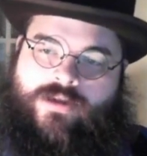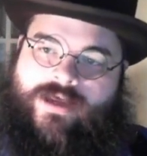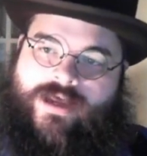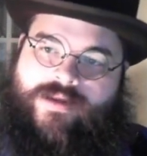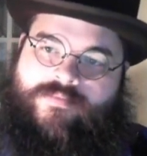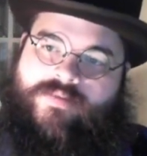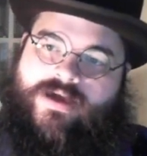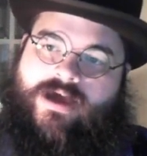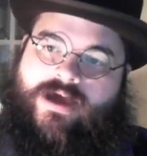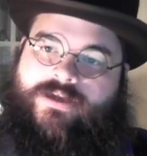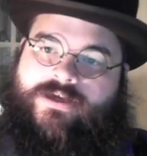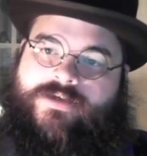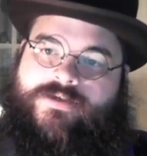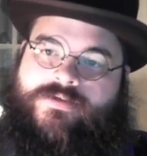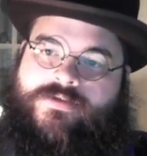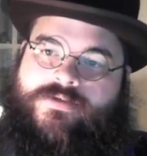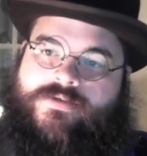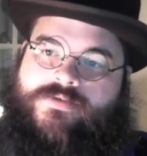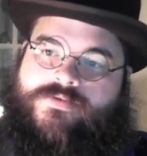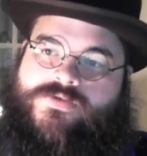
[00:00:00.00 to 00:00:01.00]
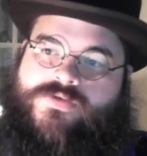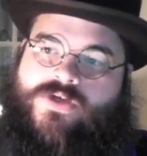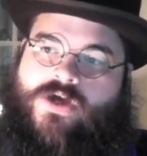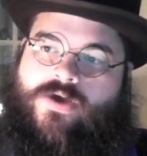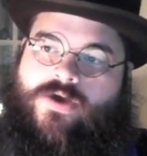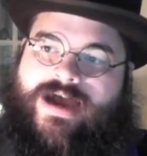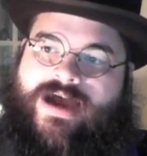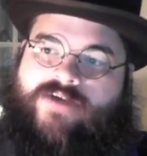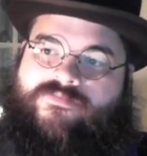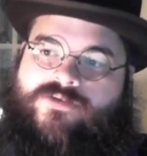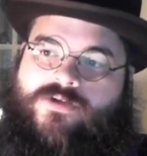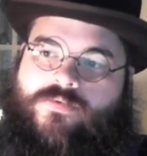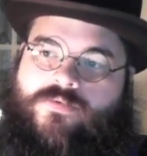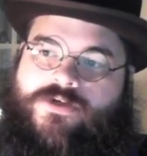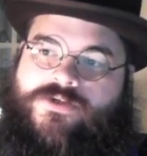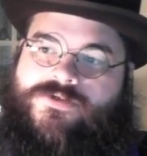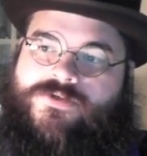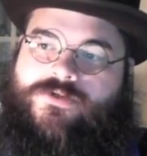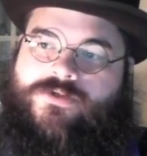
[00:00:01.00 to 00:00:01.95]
lot about it. So afterwards,